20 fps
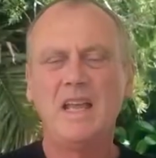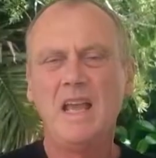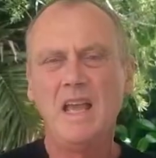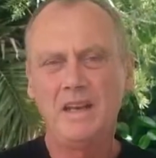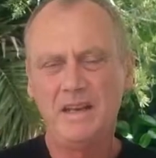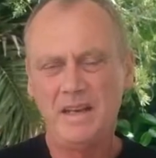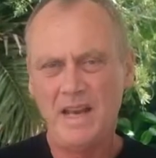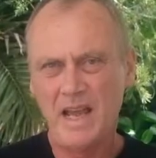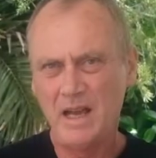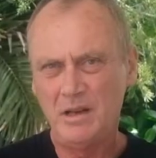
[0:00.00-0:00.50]

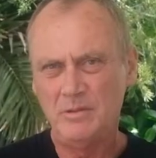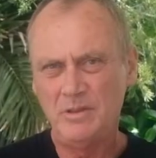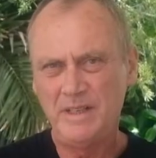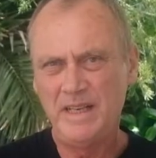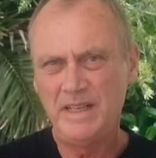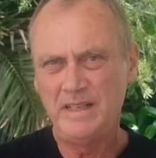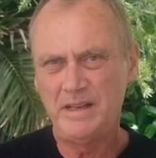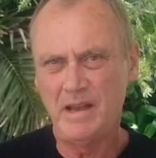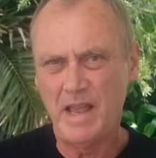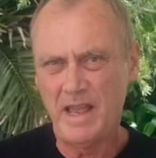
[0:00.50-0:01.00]
Now we
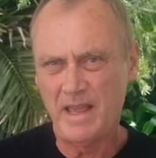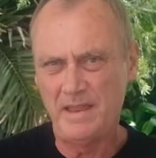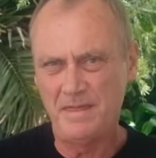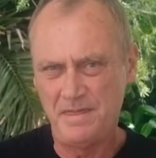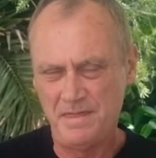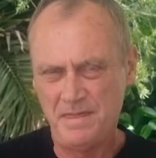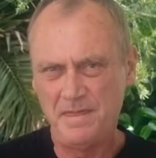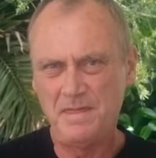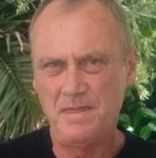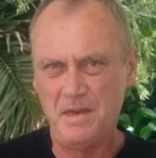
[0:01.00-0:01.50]
need to
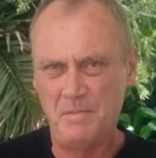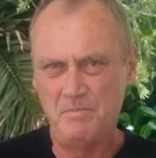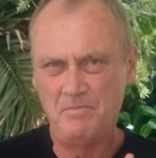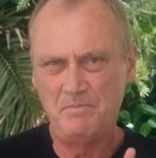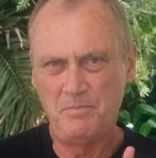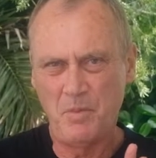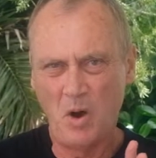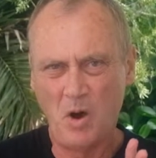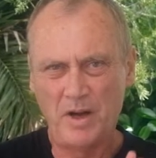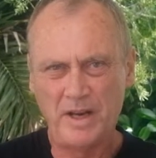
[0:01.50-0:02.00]
add the
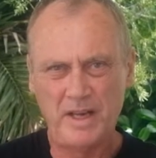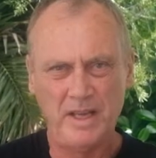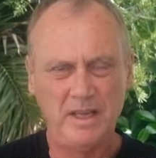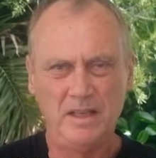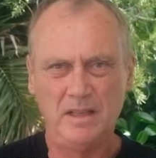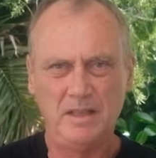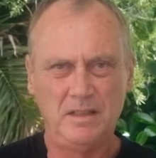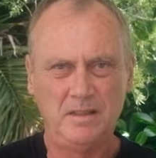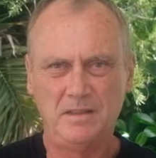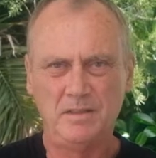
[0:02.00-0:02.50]
body
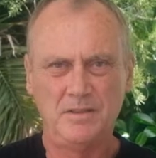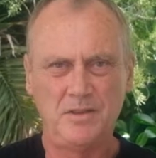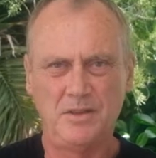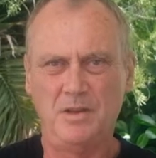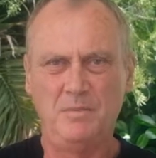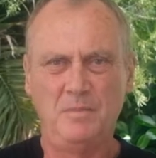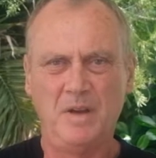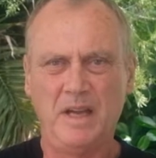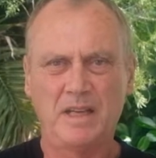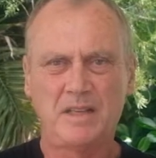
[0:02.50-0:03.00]
into
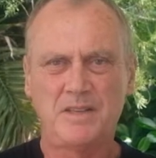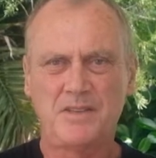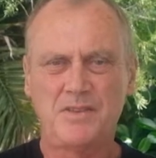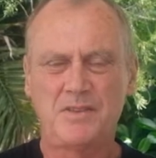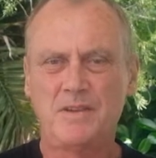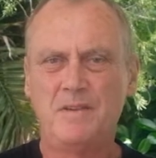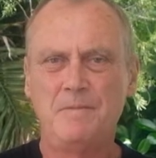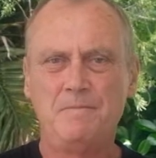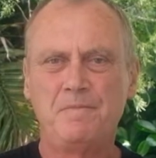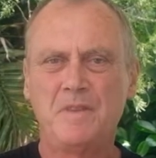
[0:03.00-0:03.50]
the
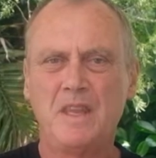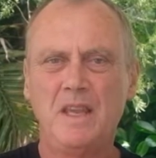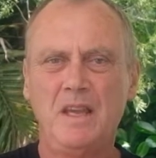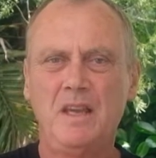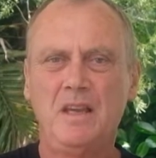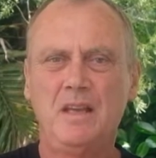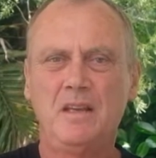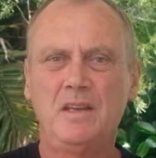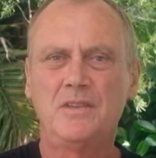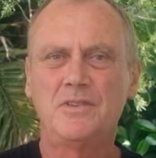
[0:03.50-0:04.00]
mix.
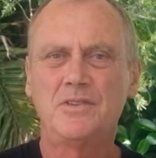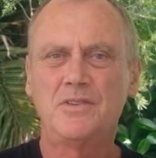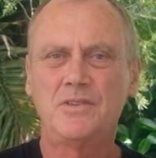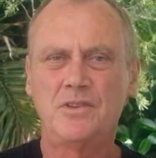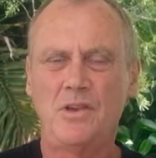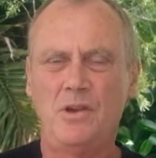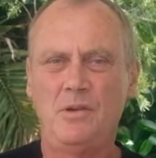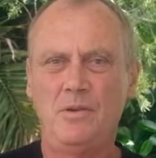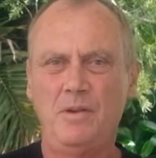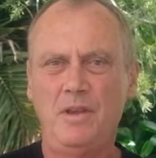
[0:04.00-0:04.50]

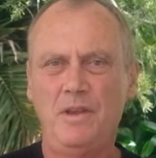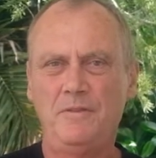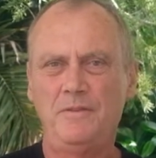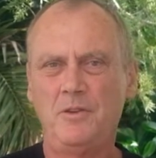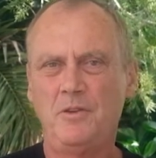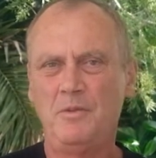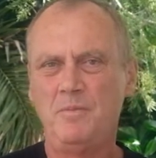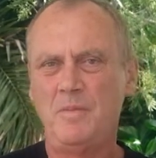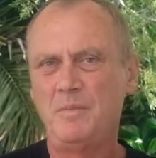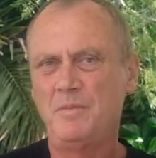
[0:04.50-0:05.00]
So if
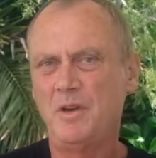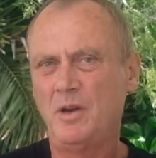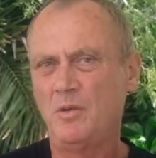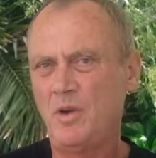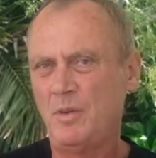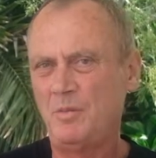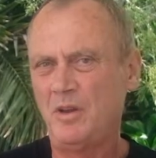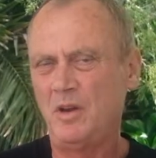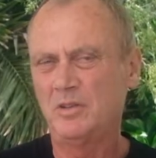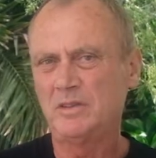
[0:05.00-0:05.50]
you remember
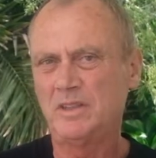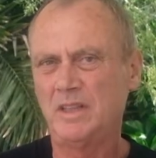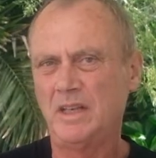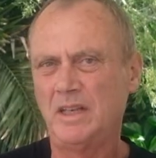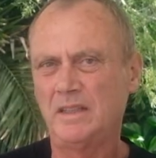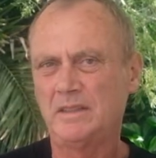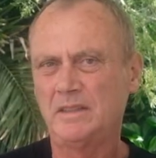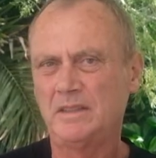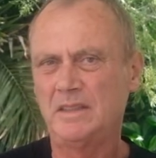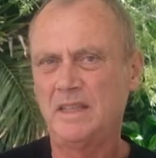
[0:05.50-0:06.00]
when we looked at
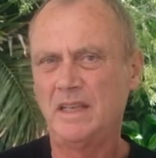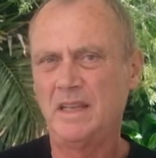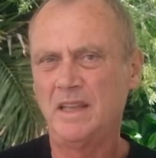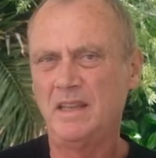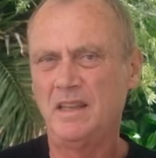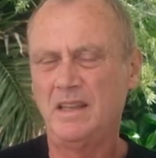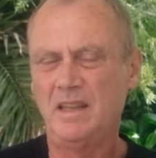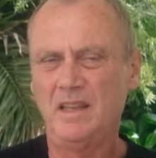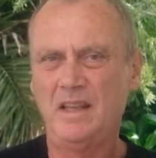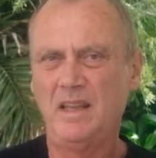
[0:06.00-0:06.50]
it,
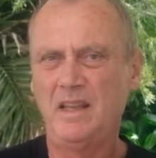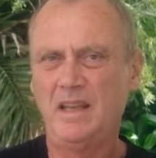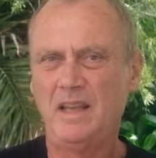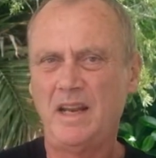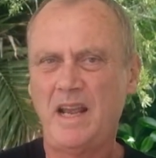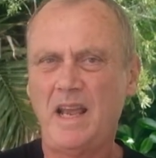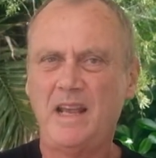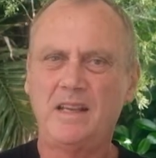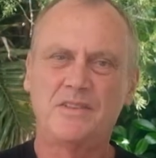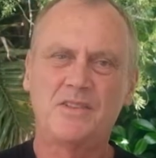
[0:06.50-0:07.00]

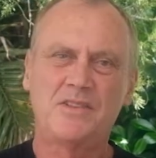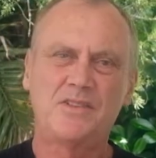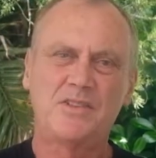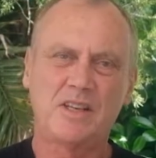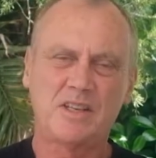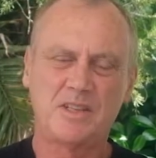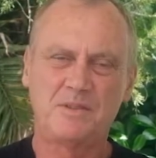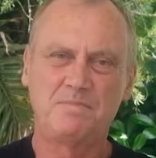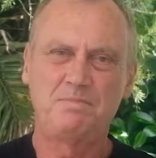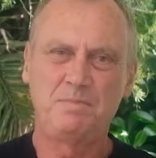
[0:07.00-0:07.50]
it has
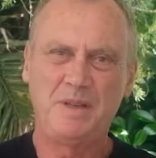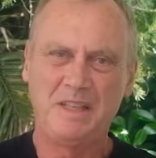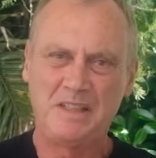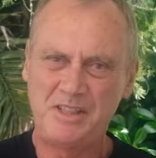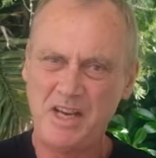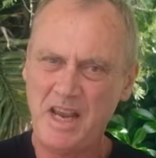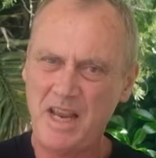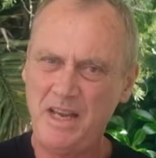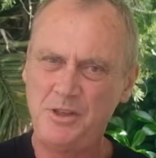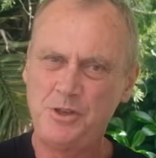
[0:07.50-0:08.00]
6
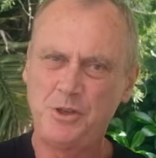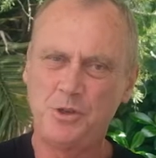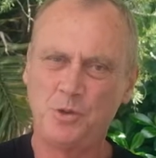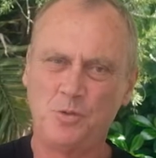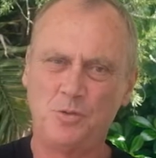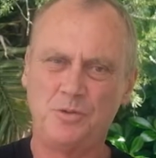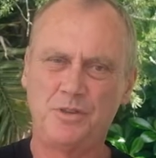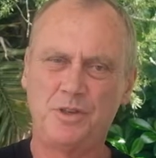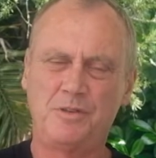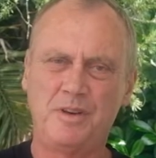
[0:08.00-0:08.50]

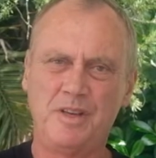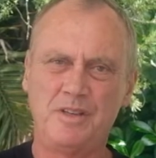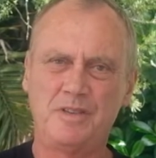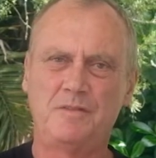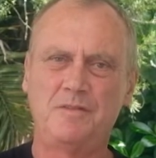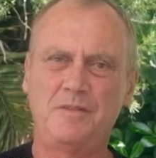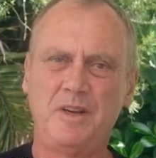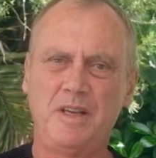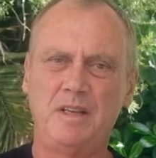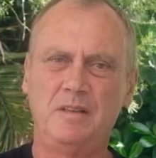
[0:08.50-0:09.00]
potential degrees of
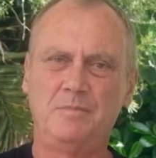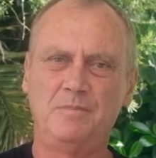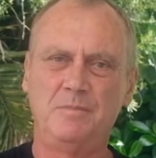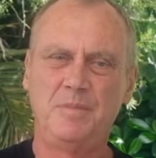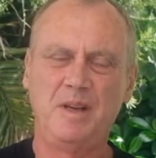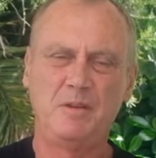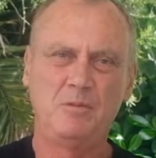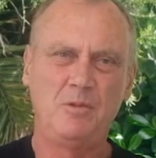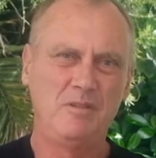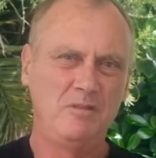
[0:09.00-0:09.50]
freedom,
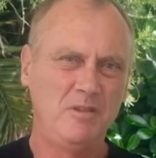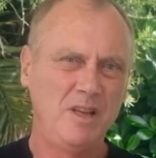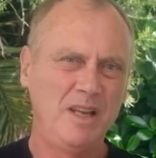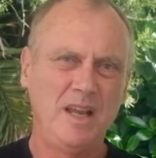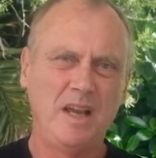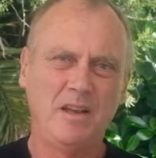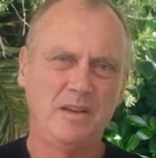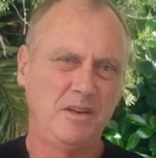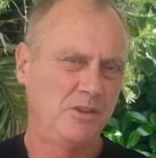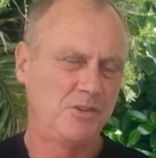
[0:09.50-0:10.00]
but we're really
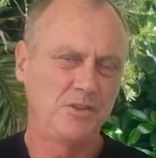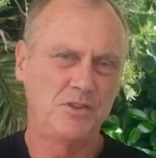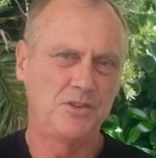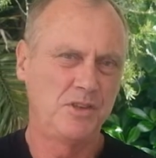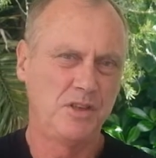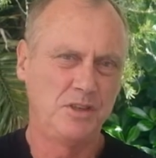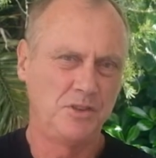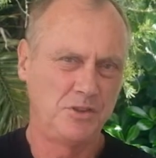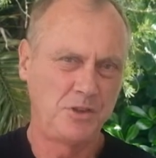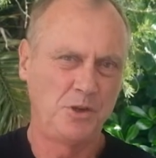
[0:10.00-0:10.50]
only
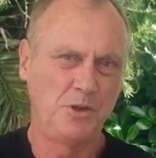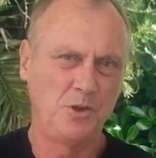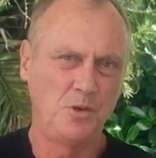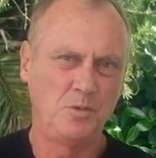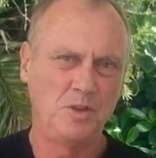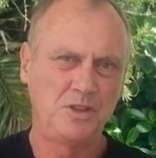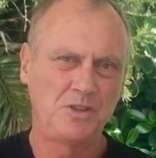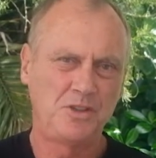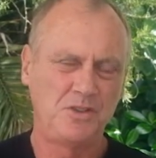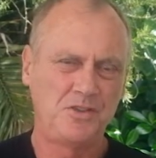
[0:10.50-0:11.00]
interested in 2,
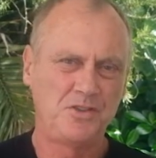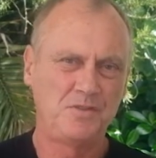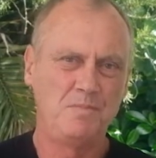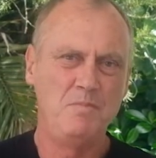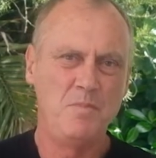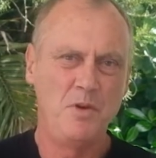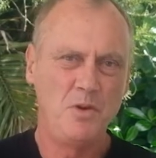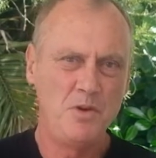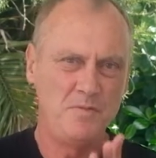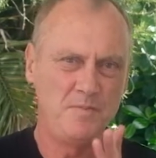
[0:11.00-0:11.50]
which is
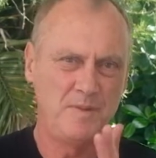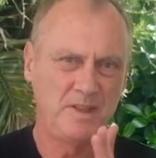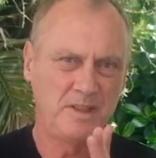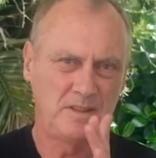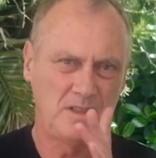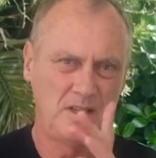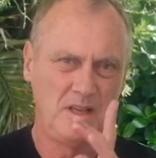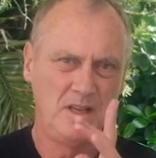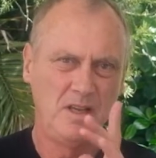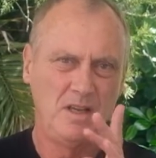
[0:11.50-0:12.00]

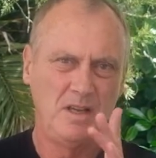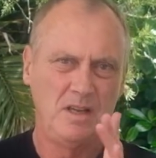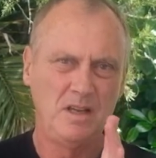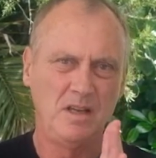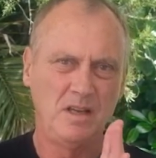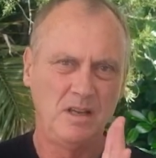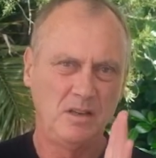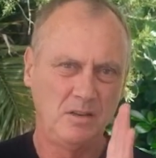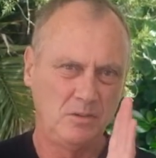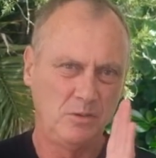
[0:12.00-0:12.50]
movement
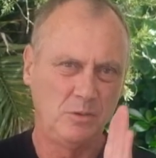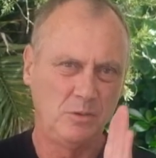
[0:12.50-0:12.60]
or